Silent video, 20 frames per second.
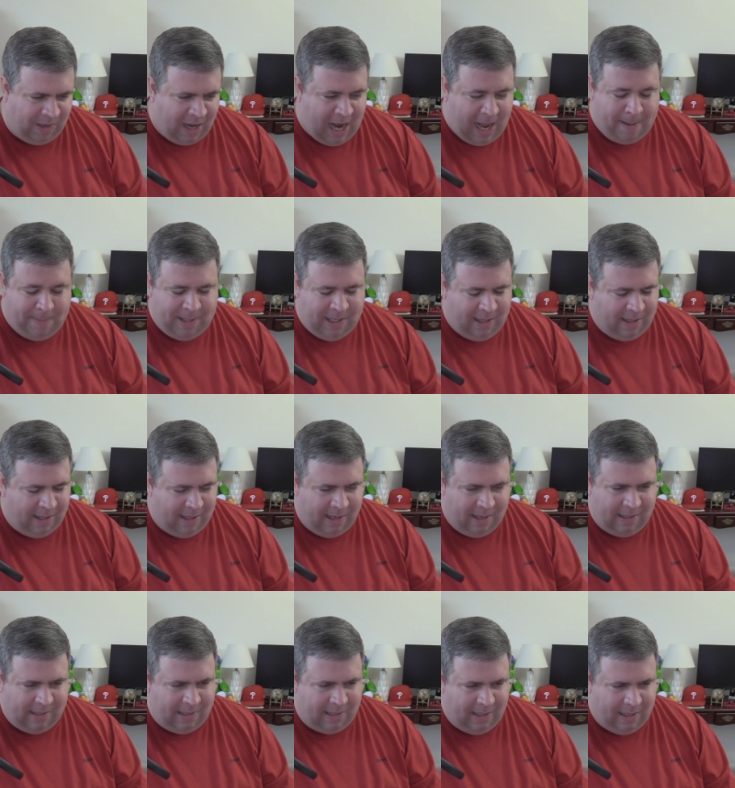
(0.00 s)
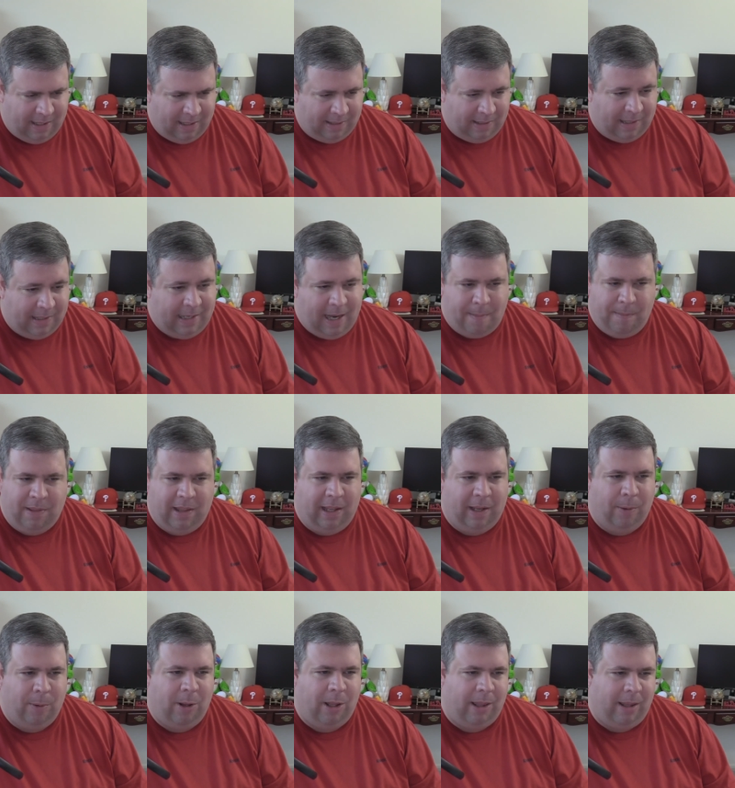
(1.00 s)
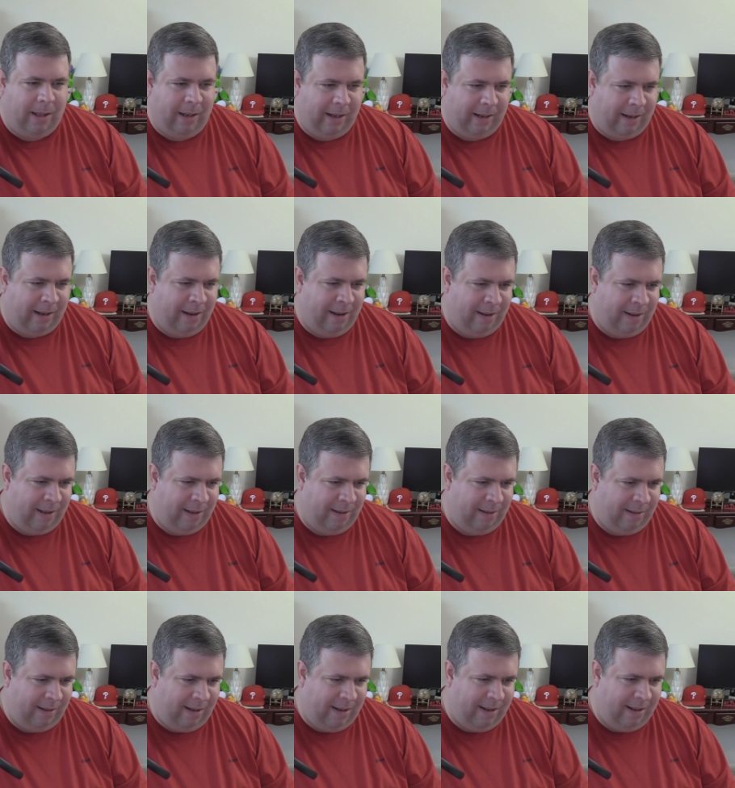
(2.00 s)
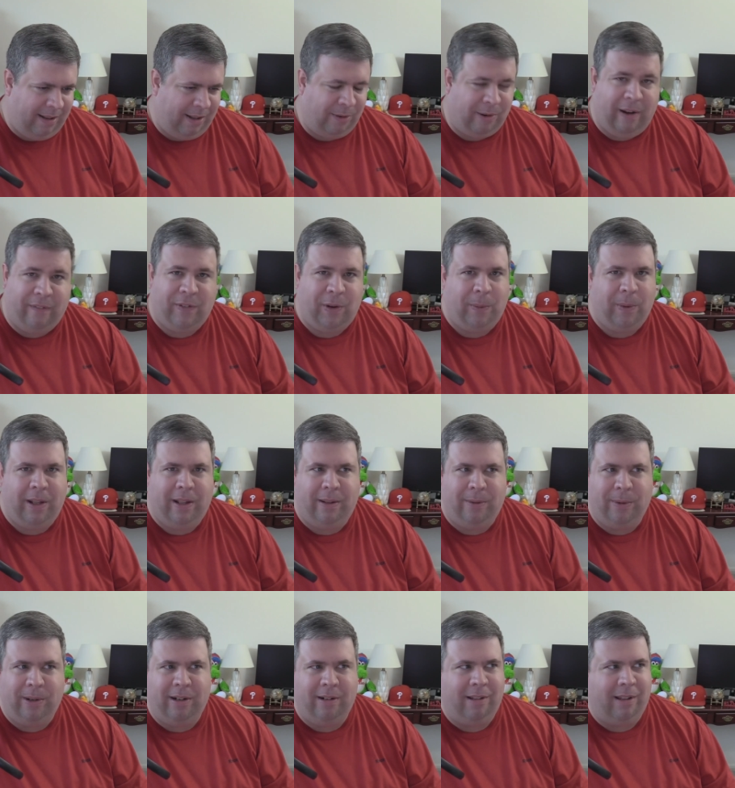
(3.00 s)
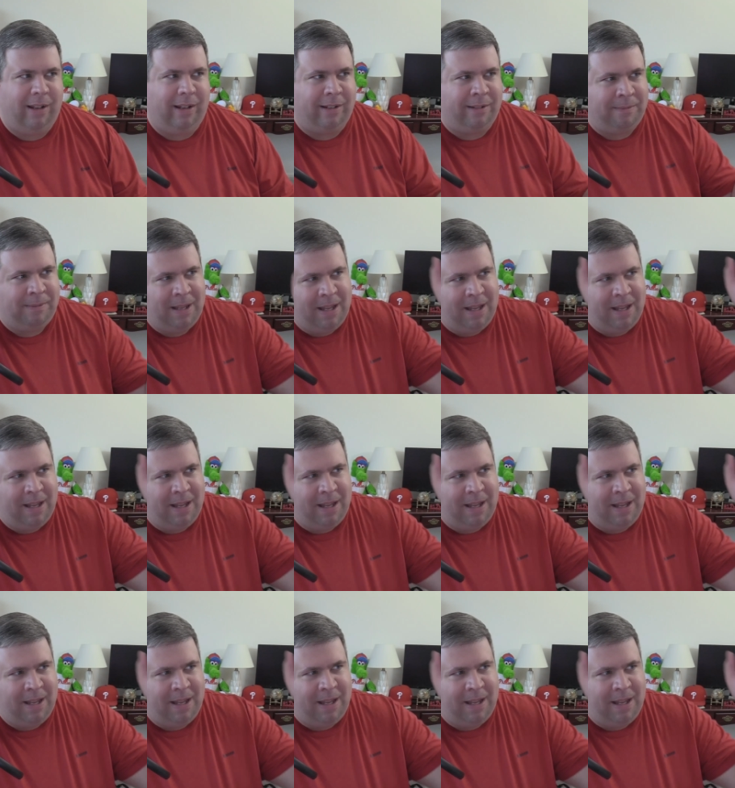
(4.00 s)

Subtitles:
Absinthe does the same thing with like the GraphQL, where like